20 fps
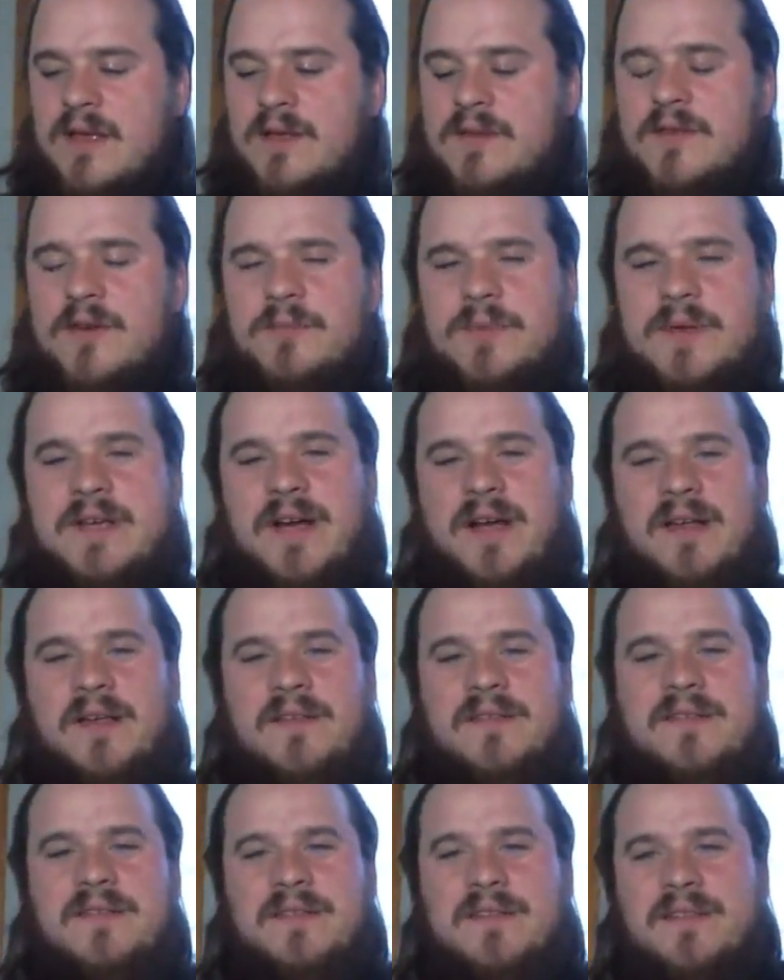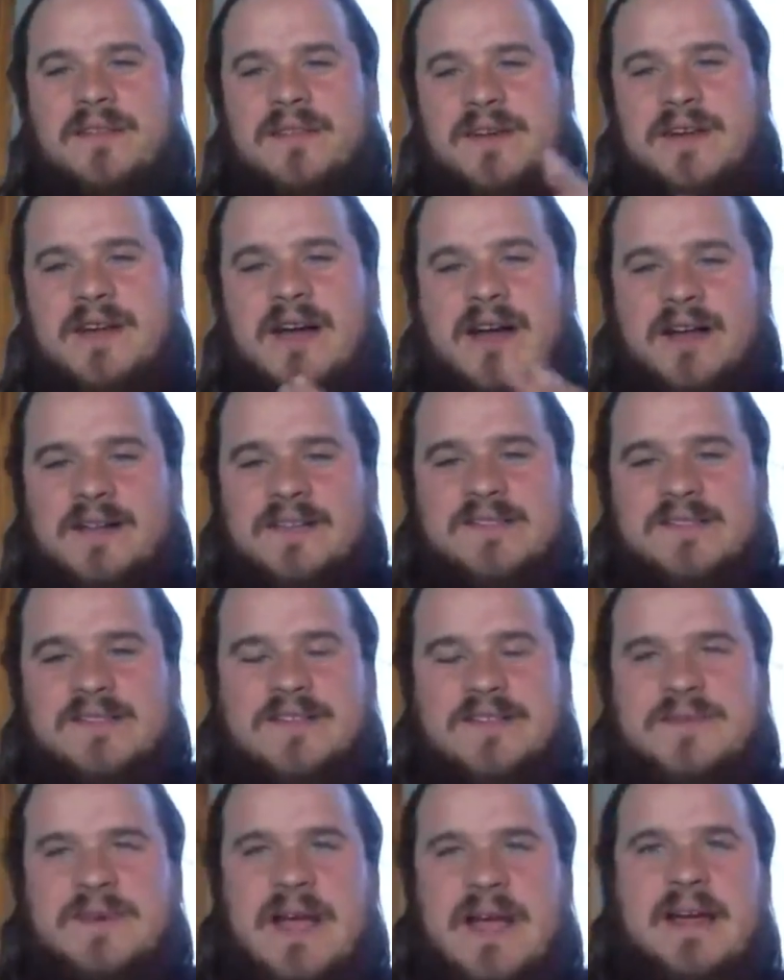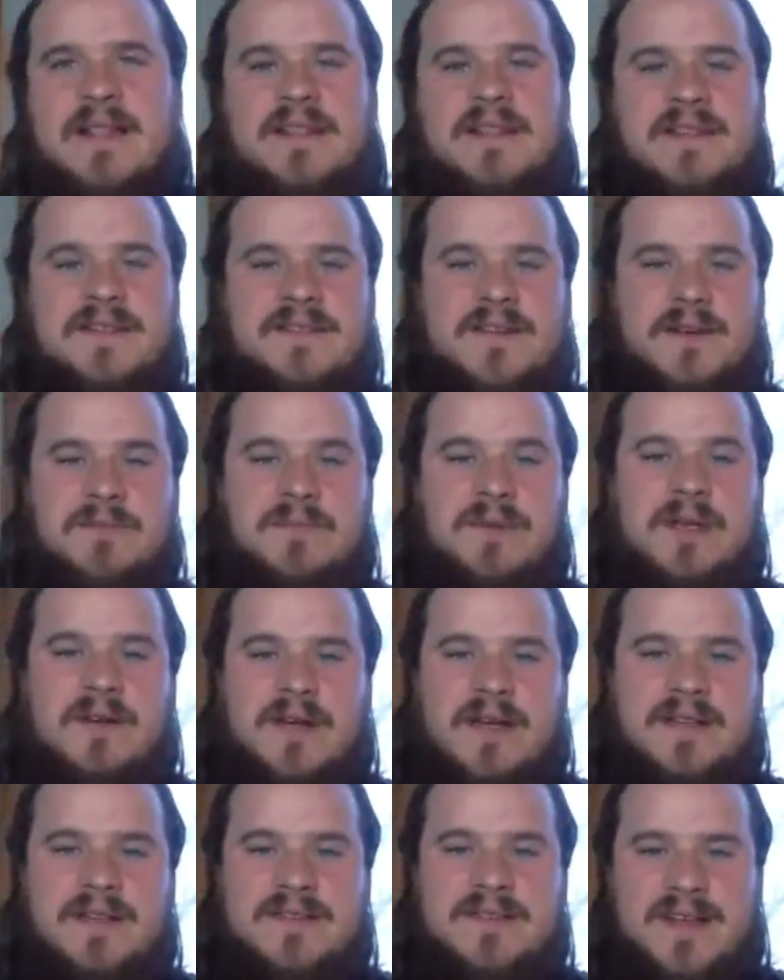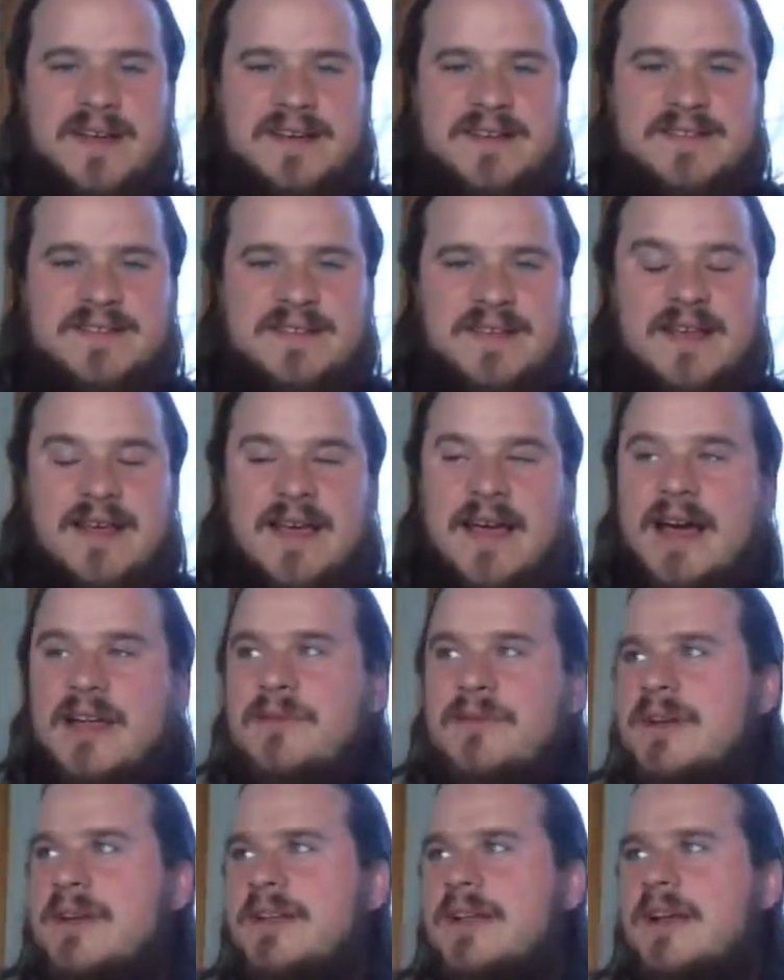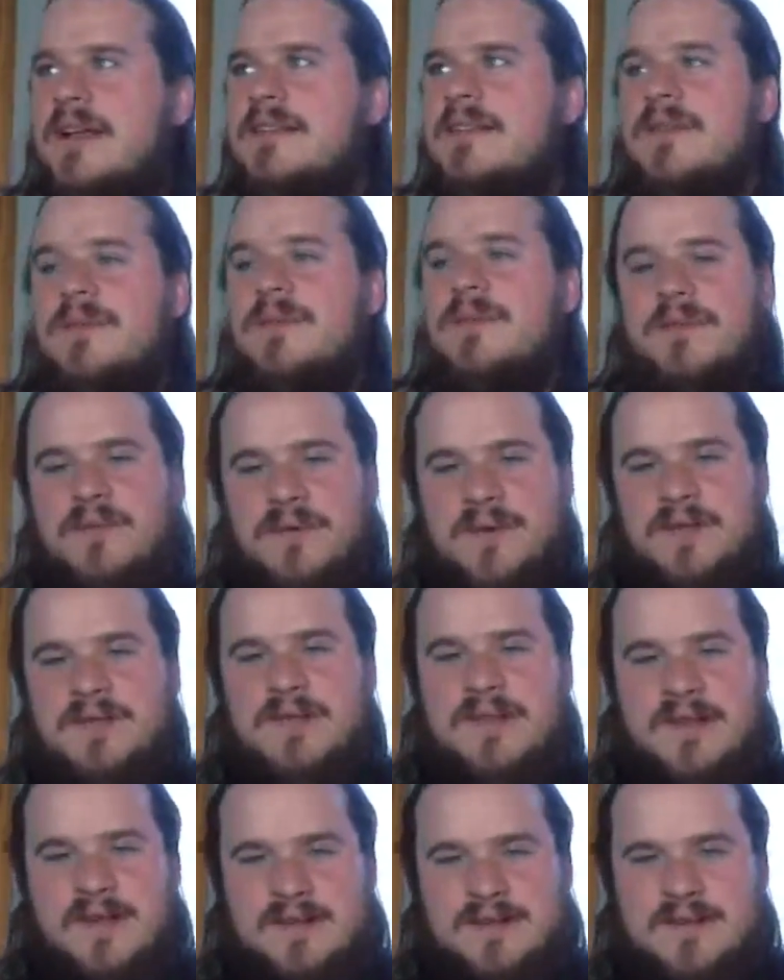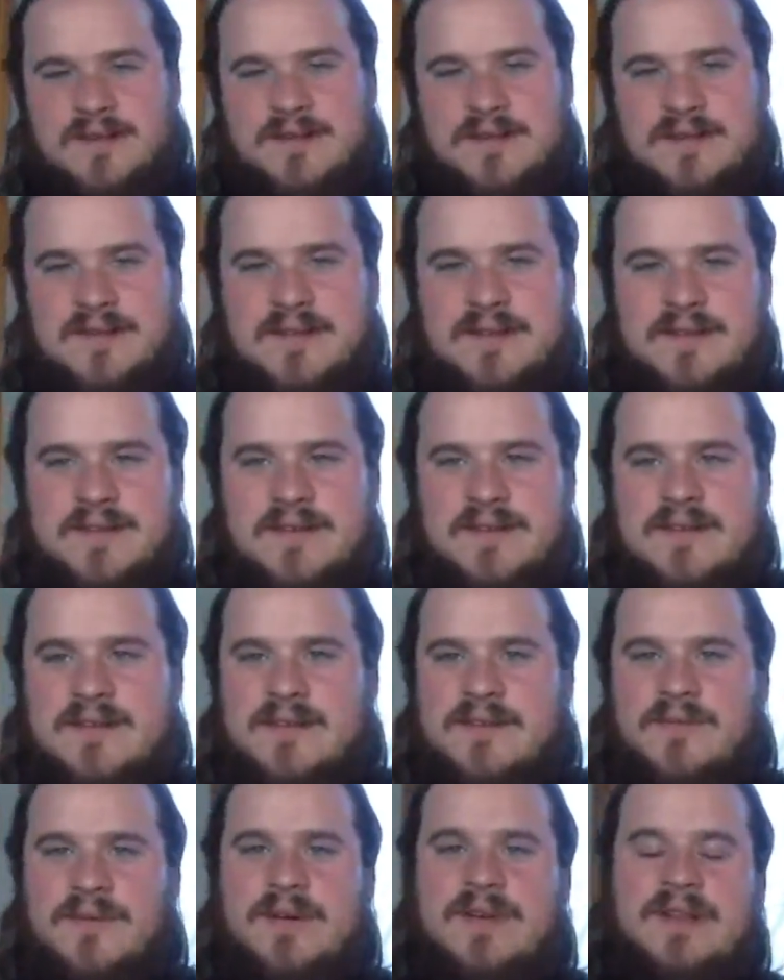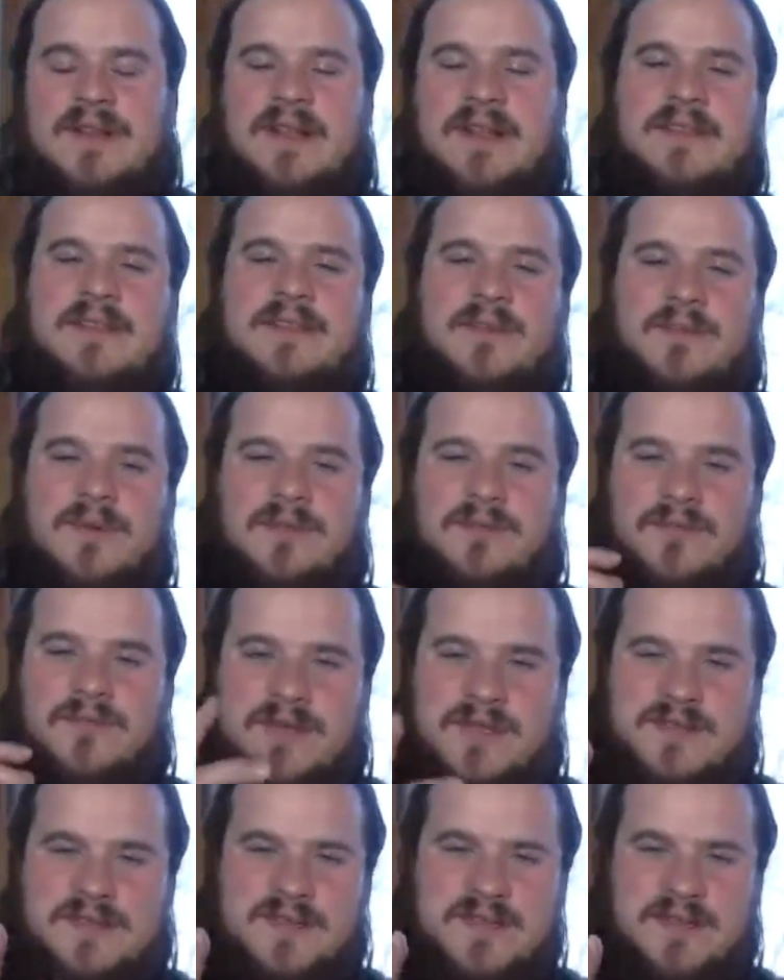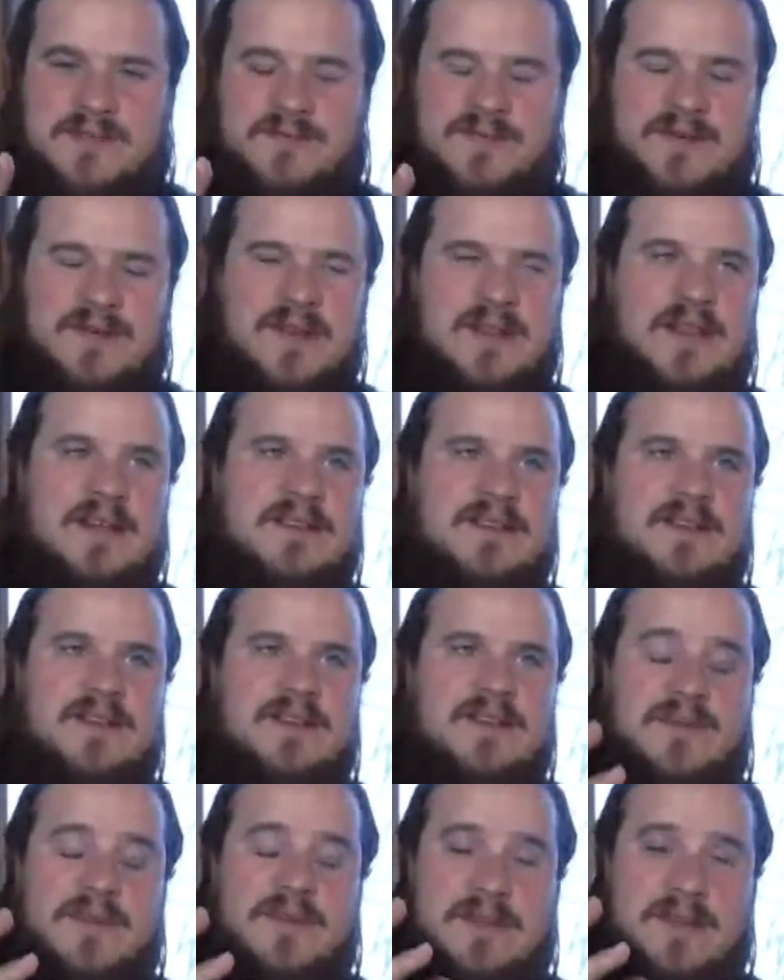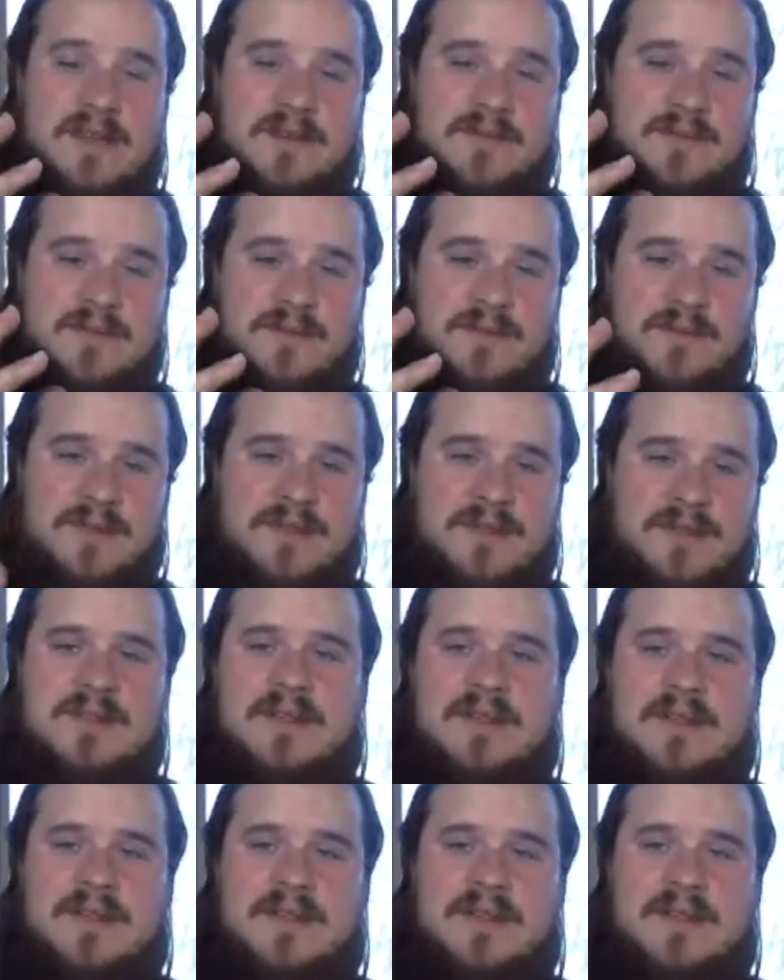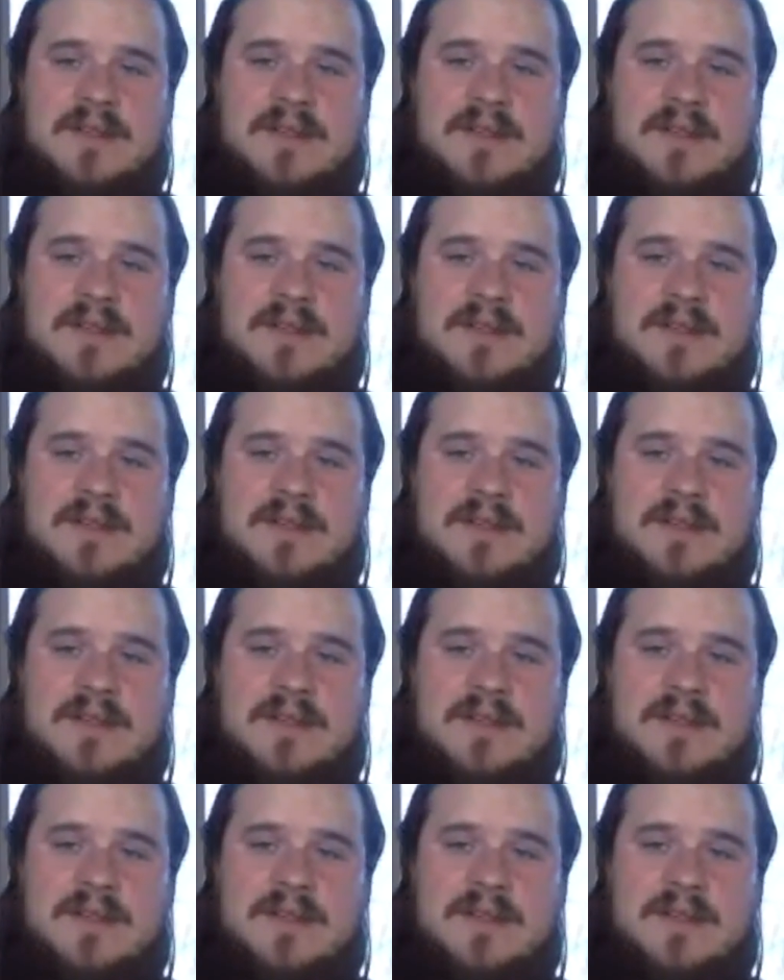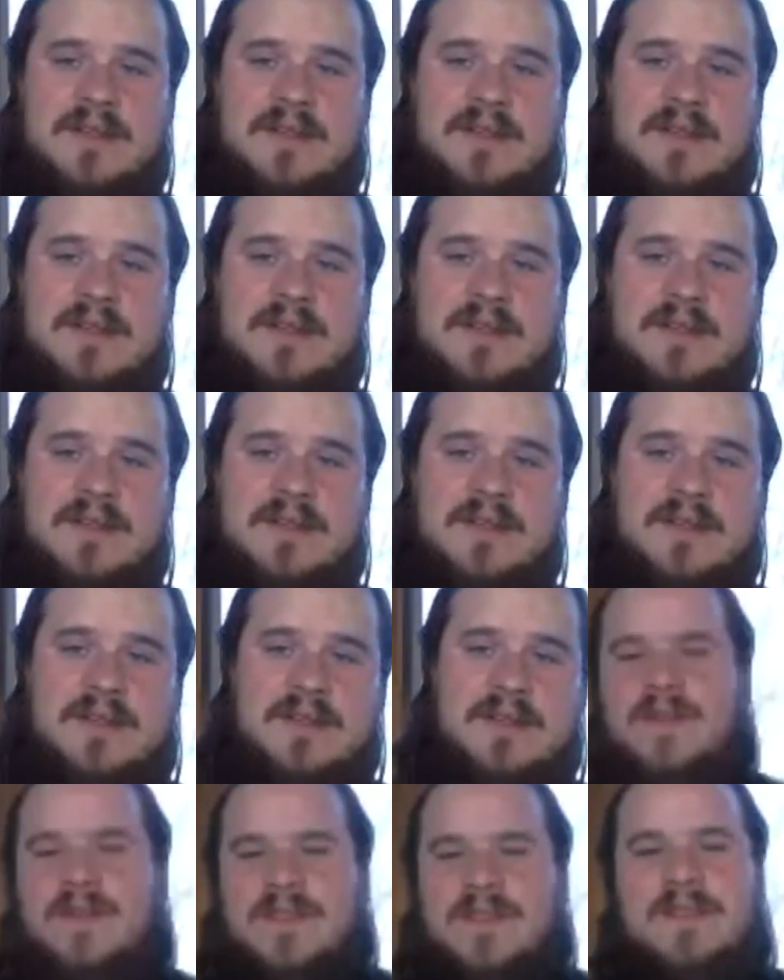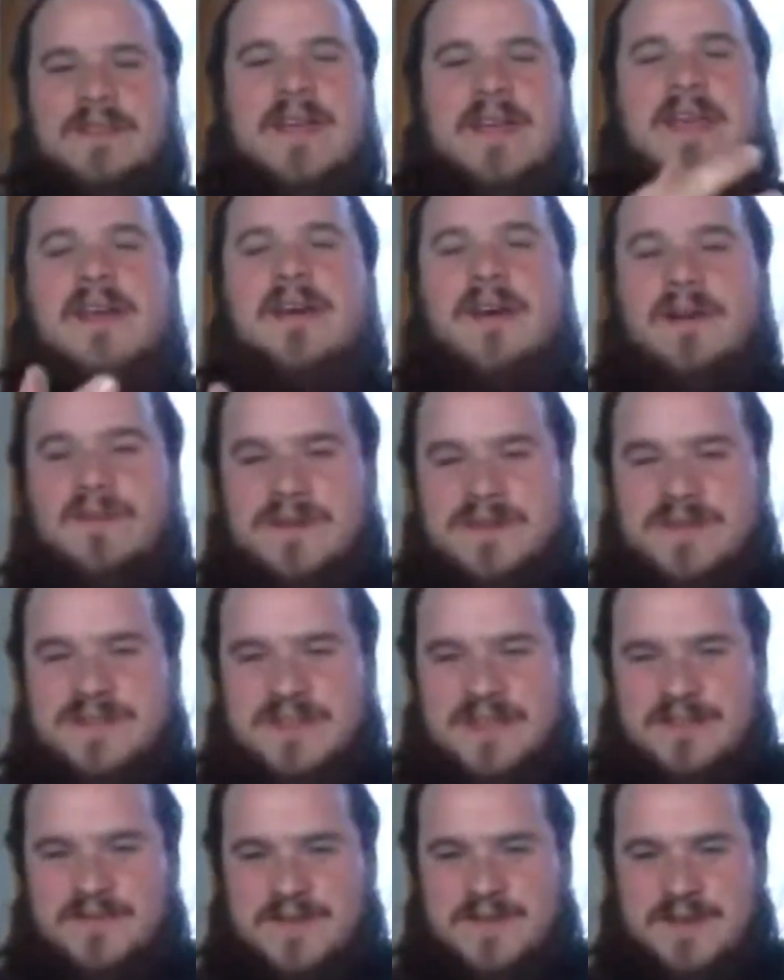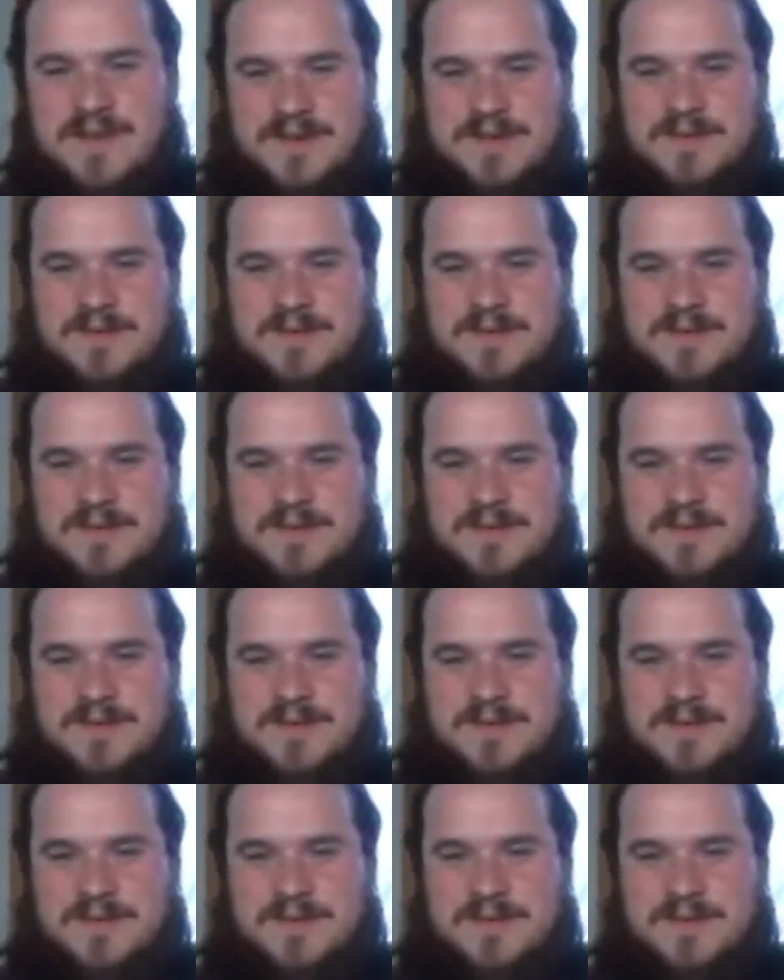So because the gods, these realities, are pure intellects, how do we connect to them? Through intellect. We connect to them with reasoning. We connect with them with intellections. And so the offering that they are receiving